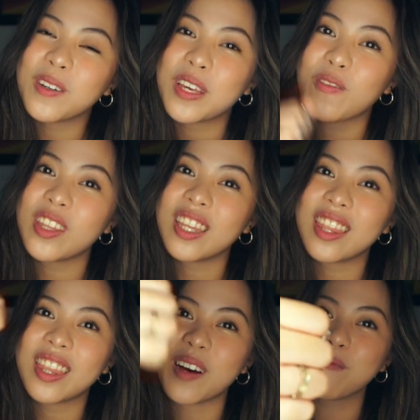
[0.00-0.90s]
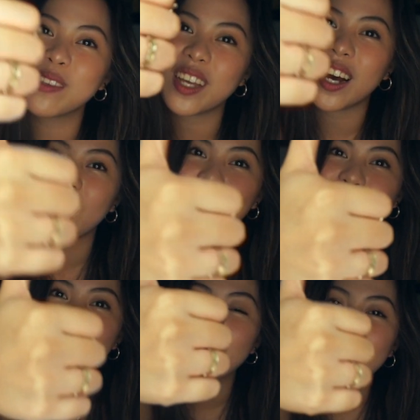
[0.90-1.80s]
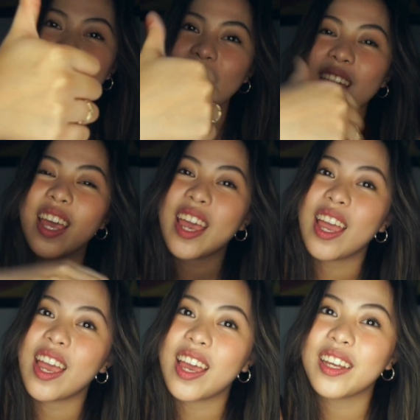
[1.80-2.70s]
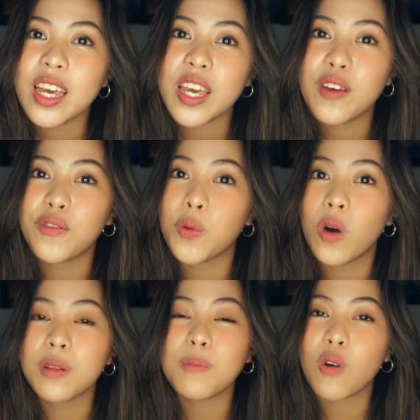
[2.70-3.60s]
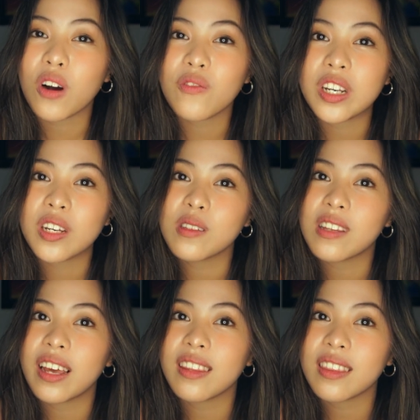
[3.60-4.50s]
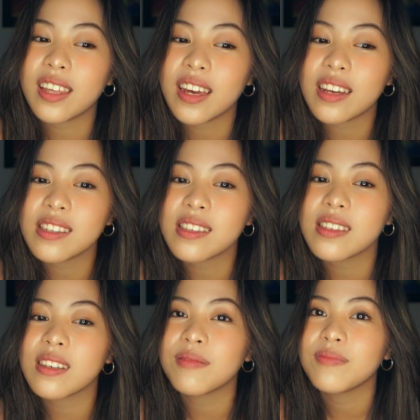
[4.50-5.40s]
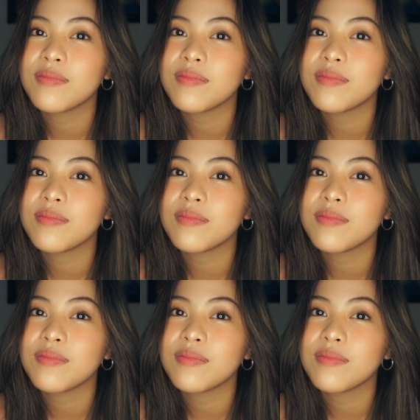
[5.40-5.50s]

give it a thumbs up. And if you want more videos like this,